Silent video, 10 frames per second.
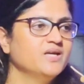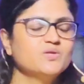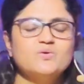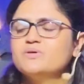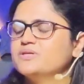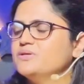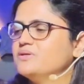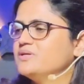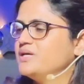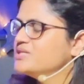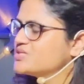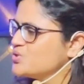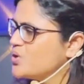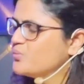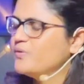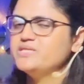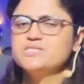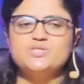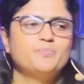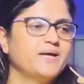You know, He's not
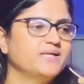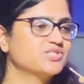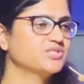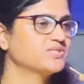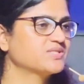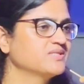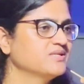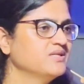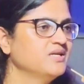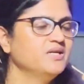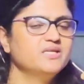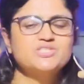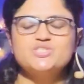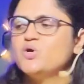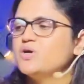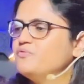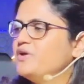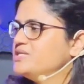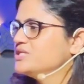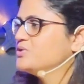waiting to punish us. He's not
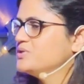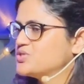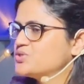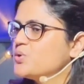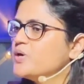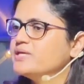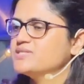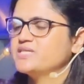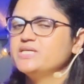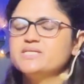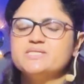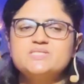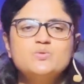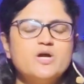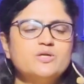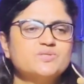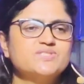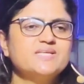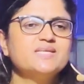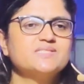waiting to destroy us. He doesn't want to
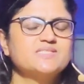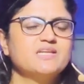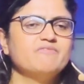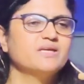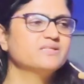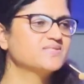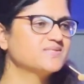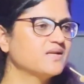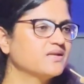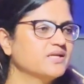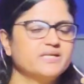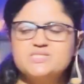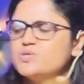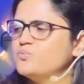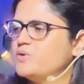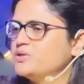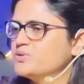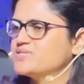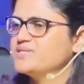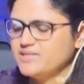see us living in sin. He doesn't want
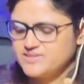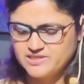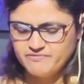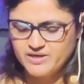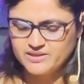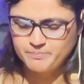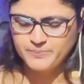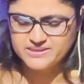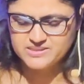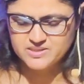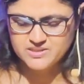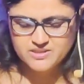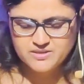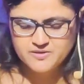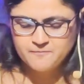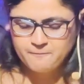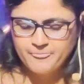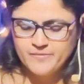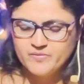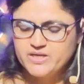to see us living in the pit.
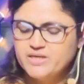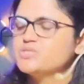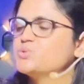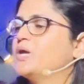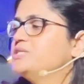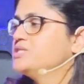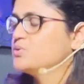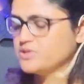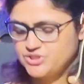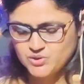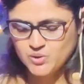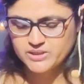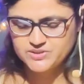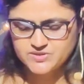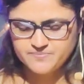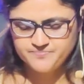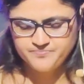He is waiting to restore us.